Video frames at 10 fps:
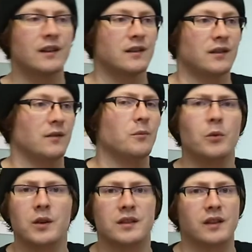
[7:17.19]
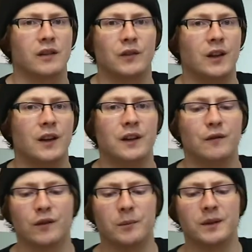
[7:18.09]
So I'm always kind of learning
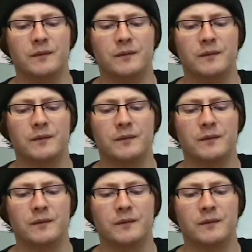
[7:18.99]
from it.